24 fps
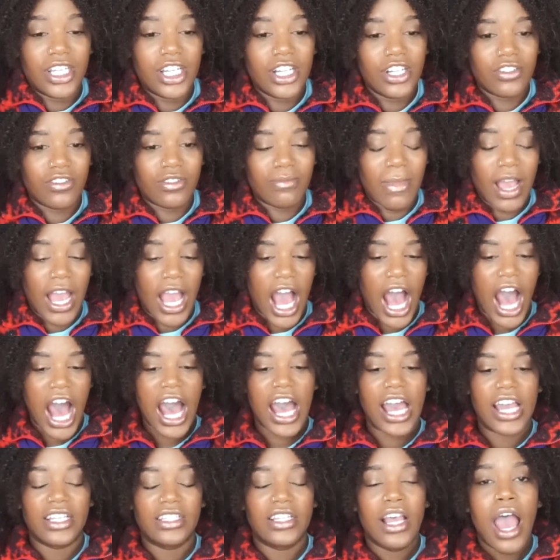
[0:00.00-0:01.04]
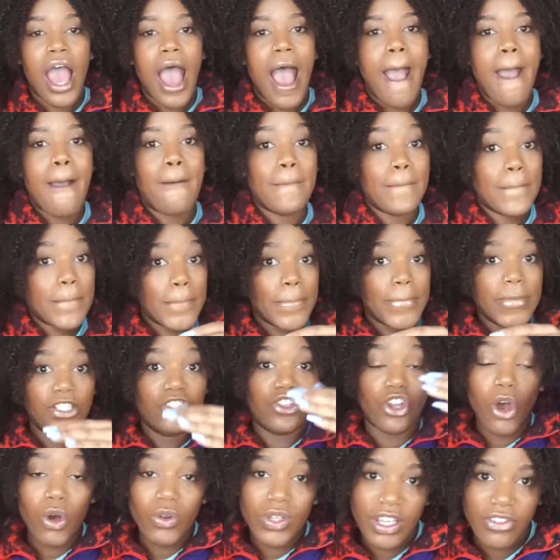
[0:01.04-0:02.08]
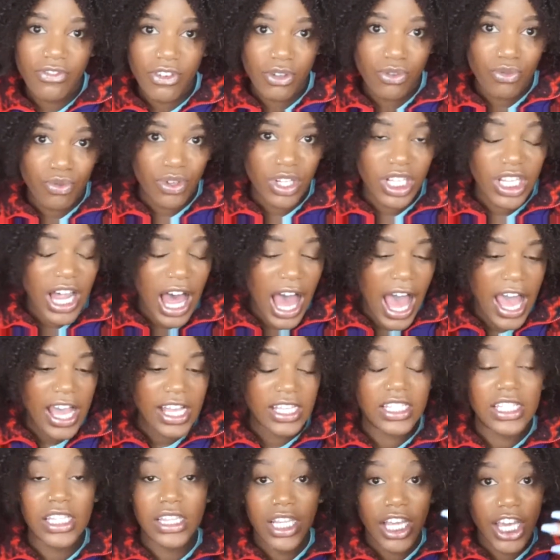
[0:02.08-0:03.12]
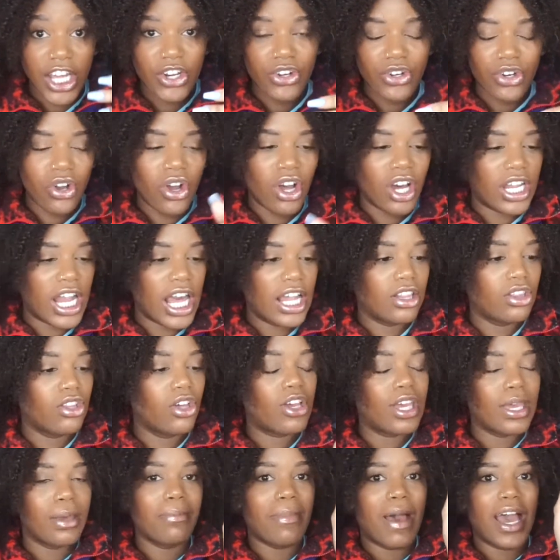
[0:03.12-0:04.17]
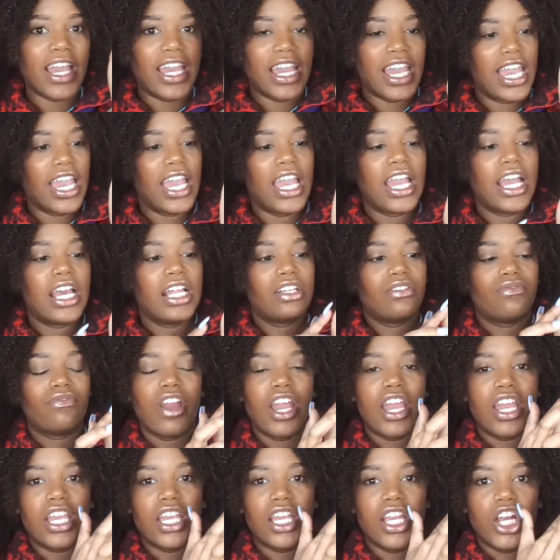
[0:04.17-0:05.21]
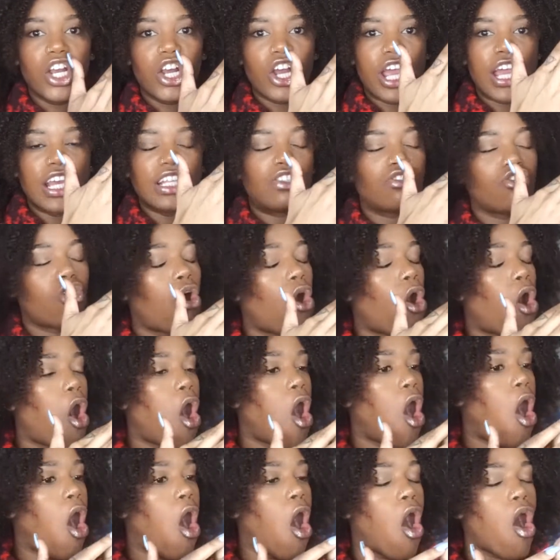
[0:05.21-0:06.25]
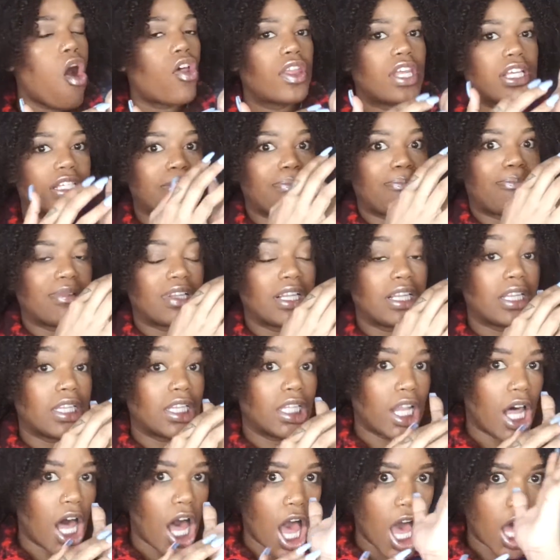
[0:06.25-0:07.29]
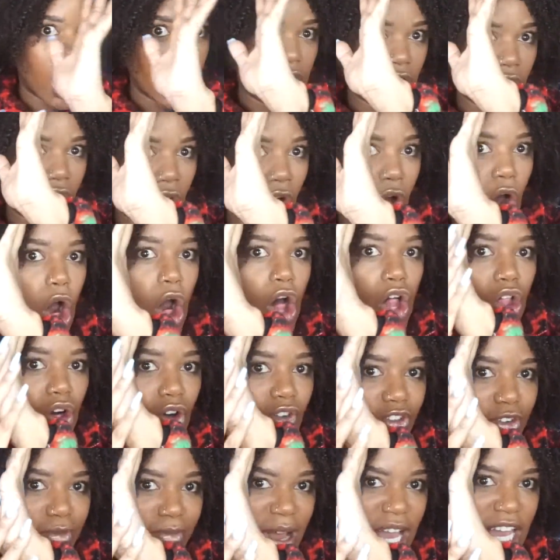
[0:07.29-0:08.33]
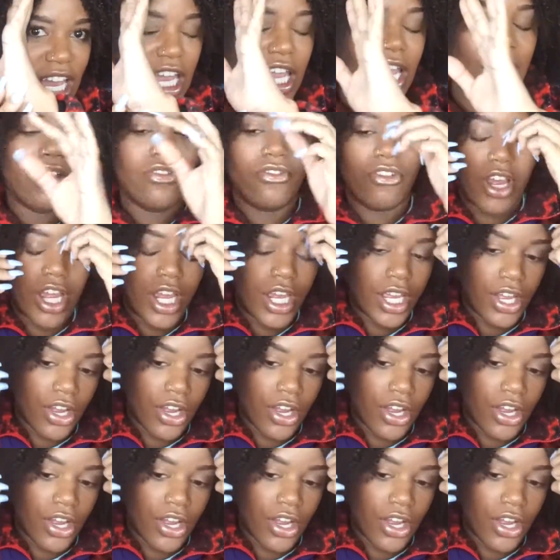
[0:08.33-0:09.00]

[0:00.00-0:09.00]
tears from my eyes. Don't even realize later on, I look at my hand right here. It's all this blood all over my hand right